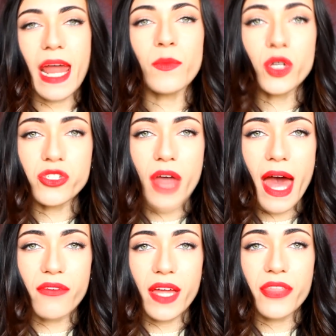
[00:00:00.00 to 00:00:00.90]
and I'm going to
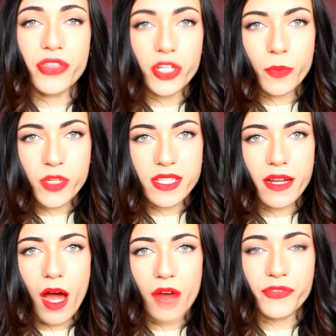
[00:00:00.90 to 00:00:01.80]
have a
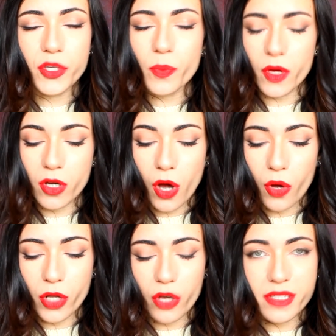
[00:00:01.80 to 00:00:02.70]
30% off coupon
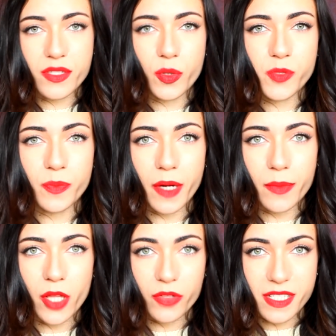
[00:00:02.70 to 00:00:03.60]
code on the description
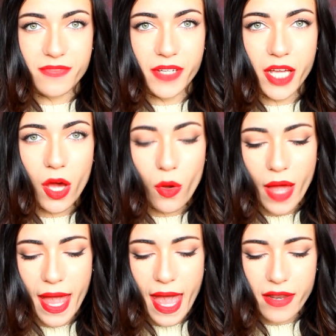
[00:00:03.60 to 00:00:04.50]
bar below this
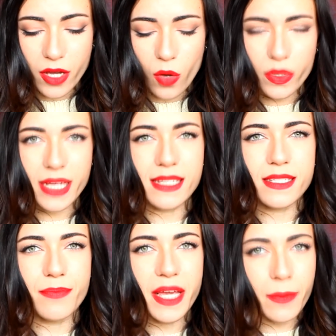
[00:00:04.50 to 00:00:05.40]
video and the code
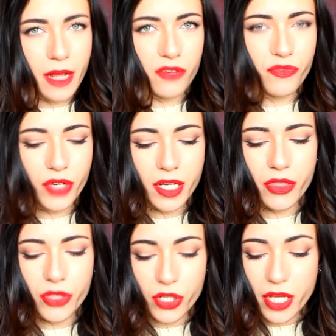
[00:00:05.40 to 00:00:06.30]
is
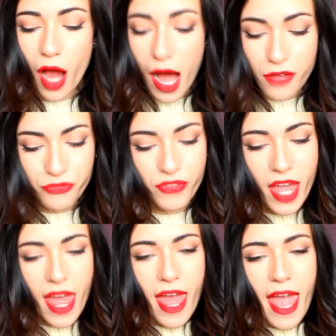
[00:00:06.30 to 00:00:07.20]
freak 30 off
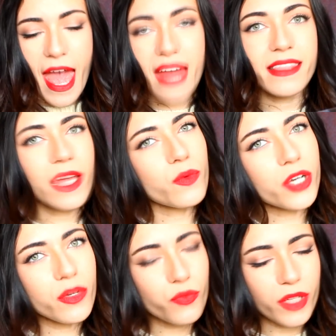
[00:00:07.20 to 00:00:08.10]
and they
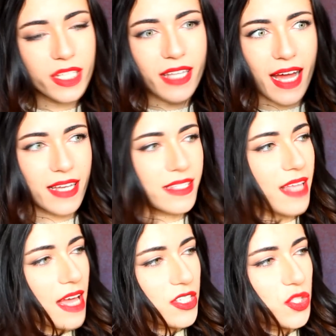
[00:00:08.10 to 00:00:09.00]
were really
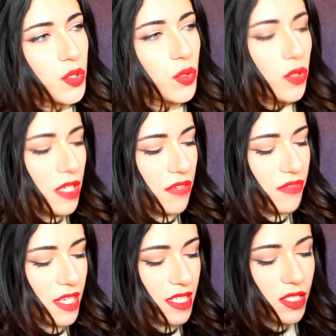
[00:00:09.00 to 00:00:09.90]
nice as to
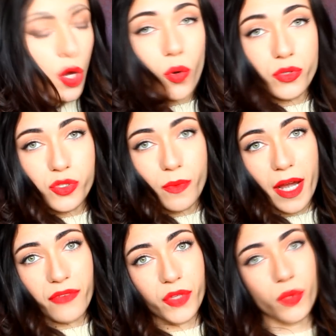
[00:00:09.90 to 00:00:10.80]
give this code to
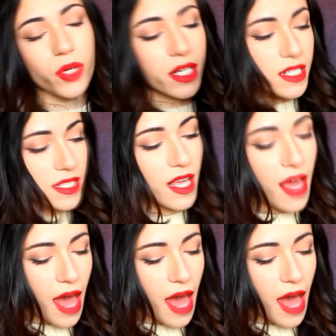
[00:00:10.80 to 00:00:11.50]
my viewers